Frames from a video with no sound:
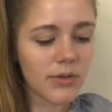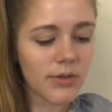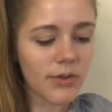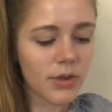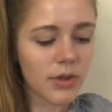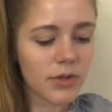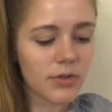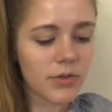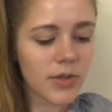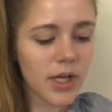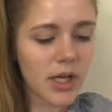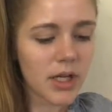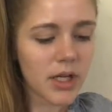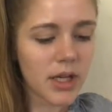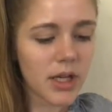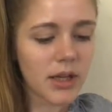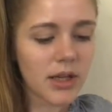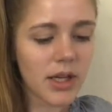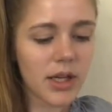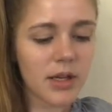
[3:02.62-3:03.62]
for the drink,
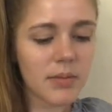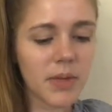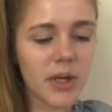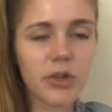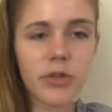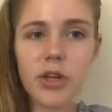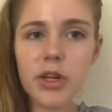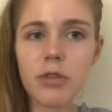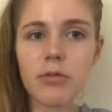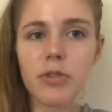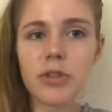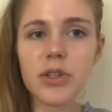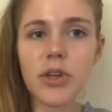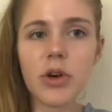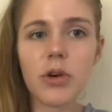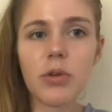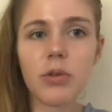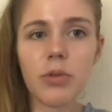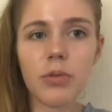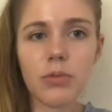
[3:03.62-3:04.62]
and then my drink was
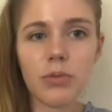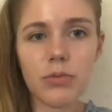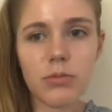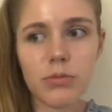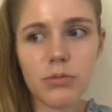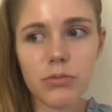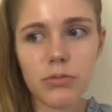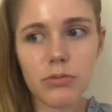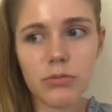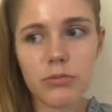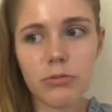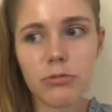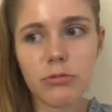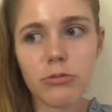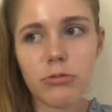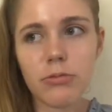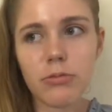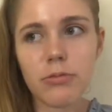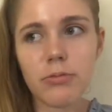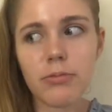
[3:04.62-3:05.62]
all
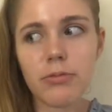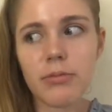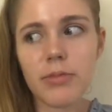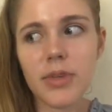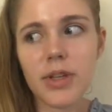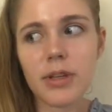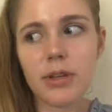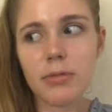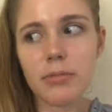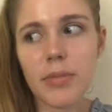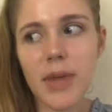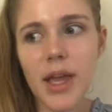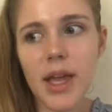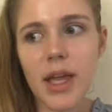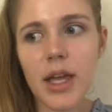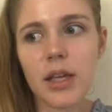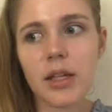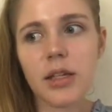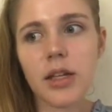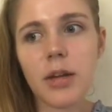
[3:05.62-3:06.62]

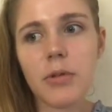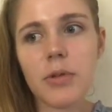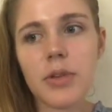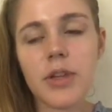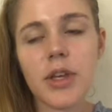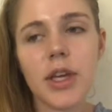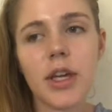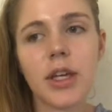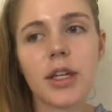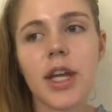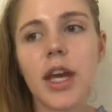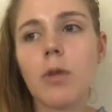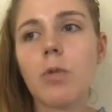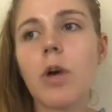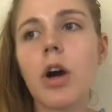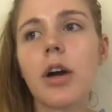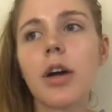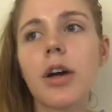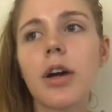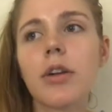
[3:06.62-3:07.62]
made and everything, and I
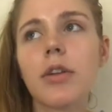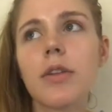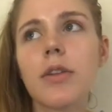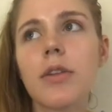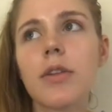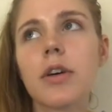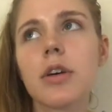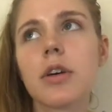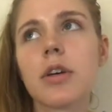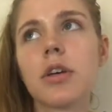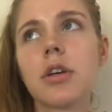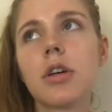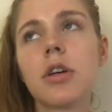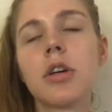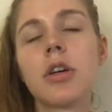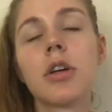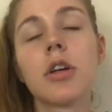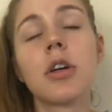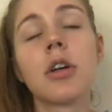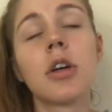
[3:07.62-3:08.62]
walk out of the
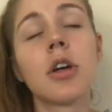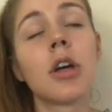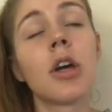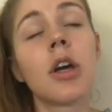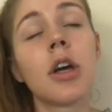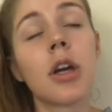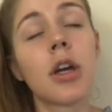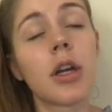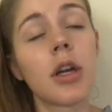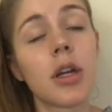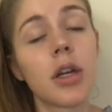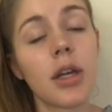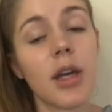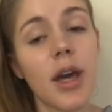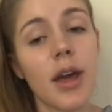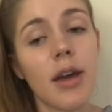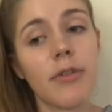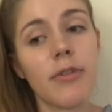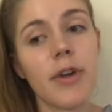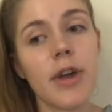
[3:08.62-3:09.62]

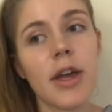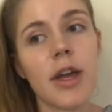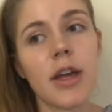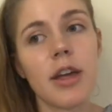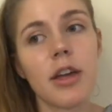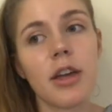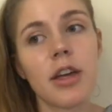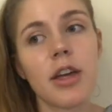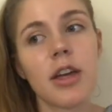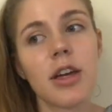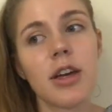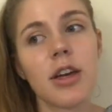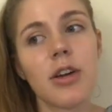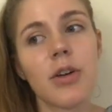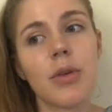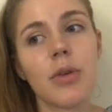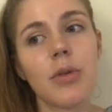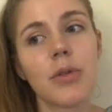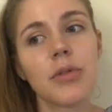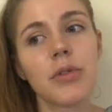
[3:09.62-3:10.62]
cafe
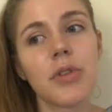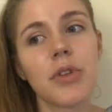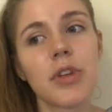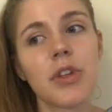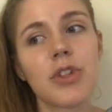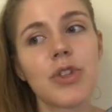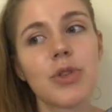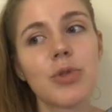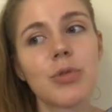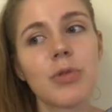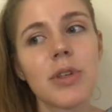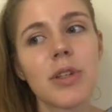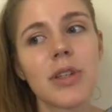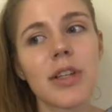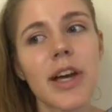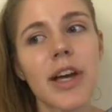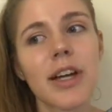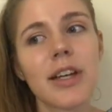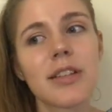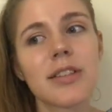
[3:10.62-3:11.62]
only to
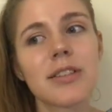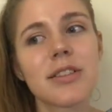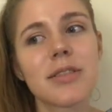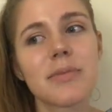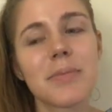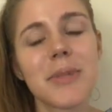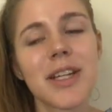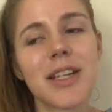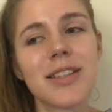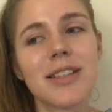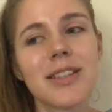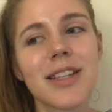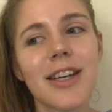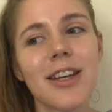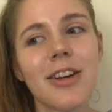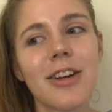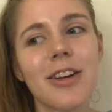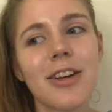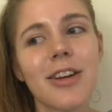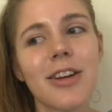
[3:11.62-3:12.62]
realize minutes
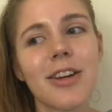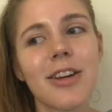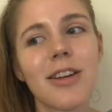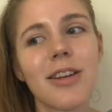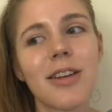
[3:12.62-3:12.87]
later